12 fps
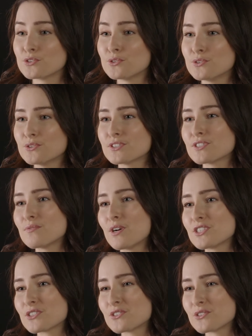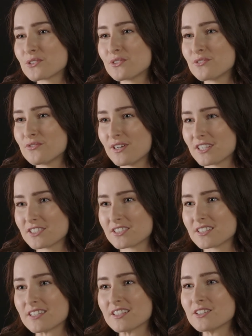To use the voice control
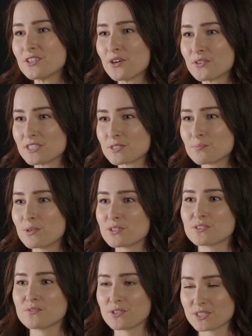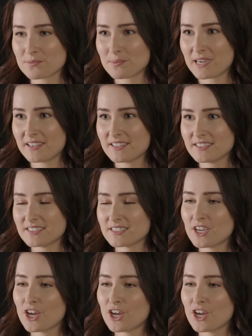function known as Porsche Voice Pilot,